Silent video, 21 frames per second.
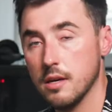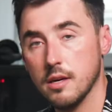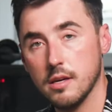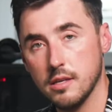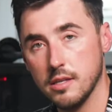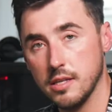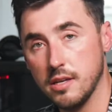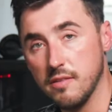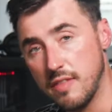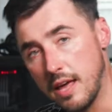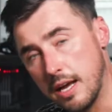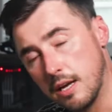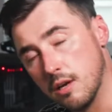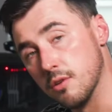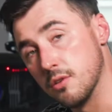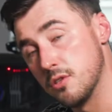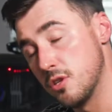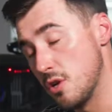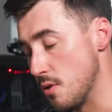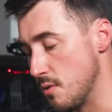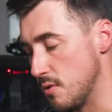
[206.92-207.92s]
You've then
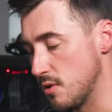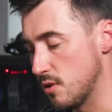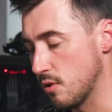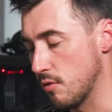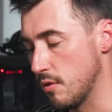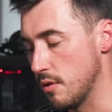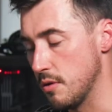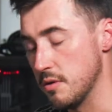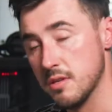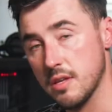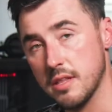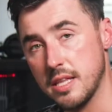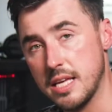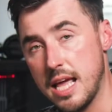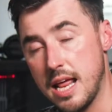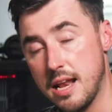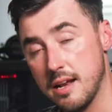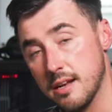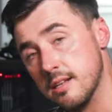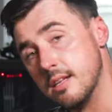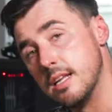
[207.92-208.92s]
got 2 screws at the
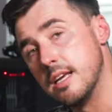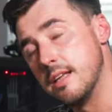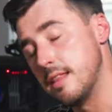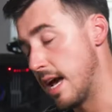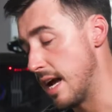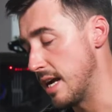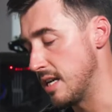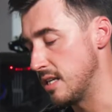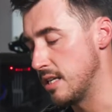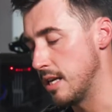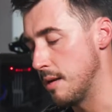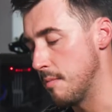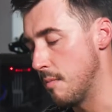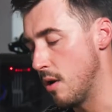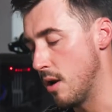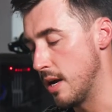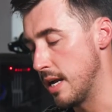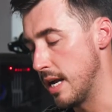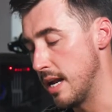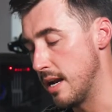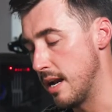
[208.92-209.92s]
end near the
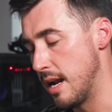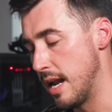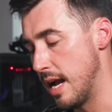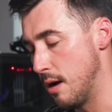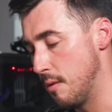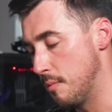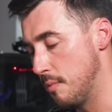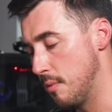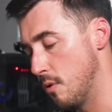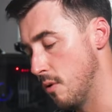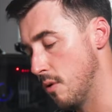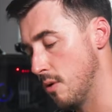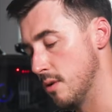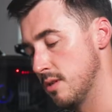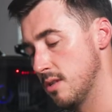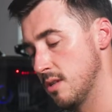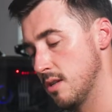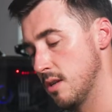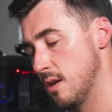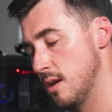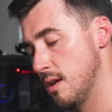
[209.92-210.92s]
HDMI in and out ports